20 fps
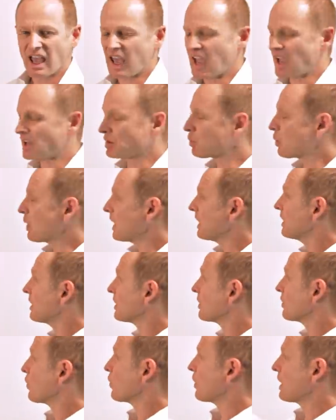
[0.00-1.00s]
And when,
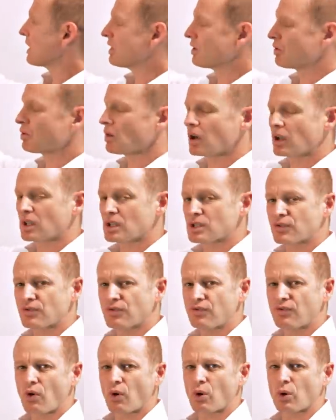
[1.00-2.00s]
when the rollers
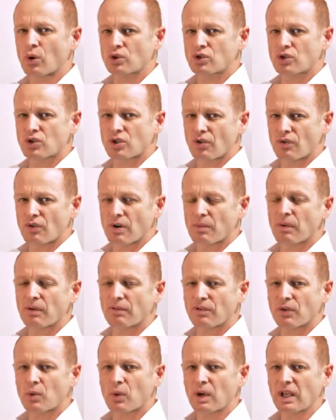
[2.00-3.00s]
forge the rim
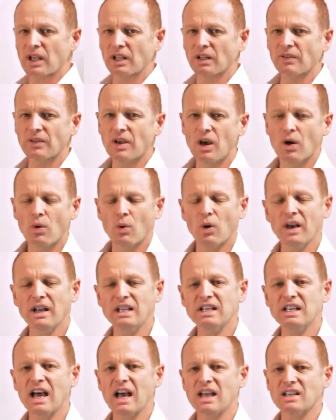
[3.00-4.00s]
of the wheel, what
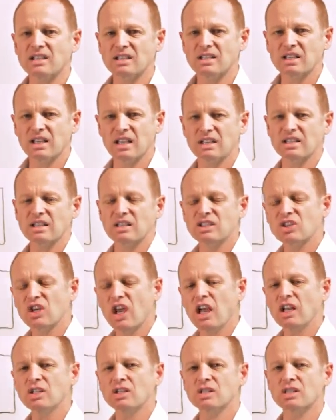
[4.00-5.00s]
it does is it
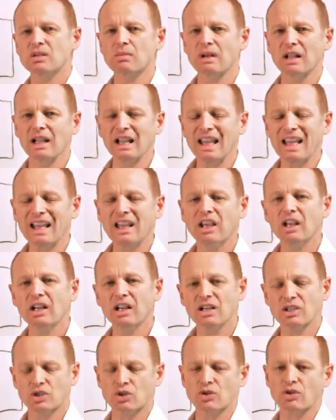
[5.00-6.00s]
changes the
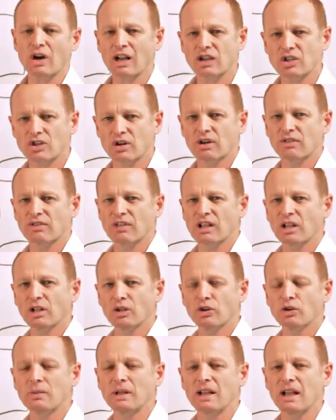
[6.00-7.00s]
molecular structure of the
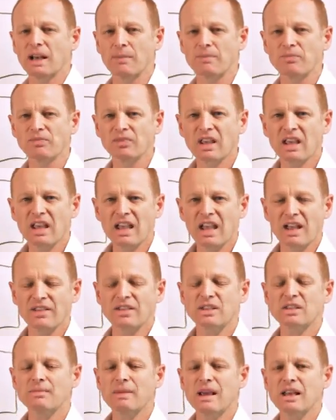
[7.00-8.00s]
aluminum
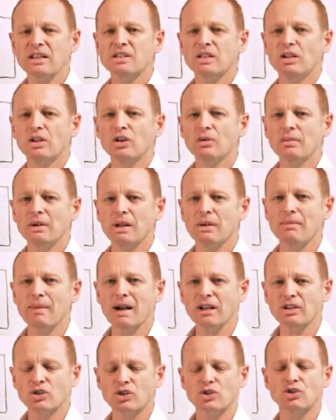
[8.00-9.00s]
and this makes the aluminum
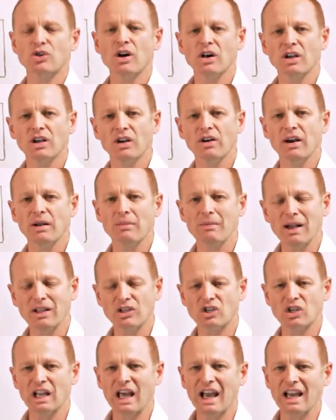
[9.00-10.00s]
much stronger and
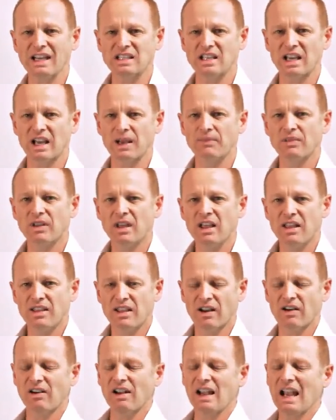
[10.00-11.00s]
much lighter
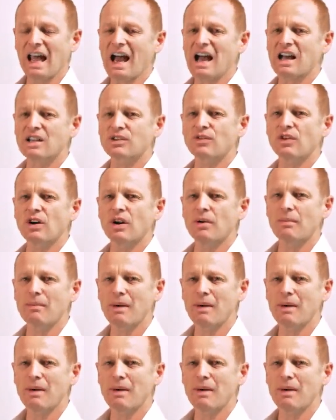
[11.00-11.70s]
that allows for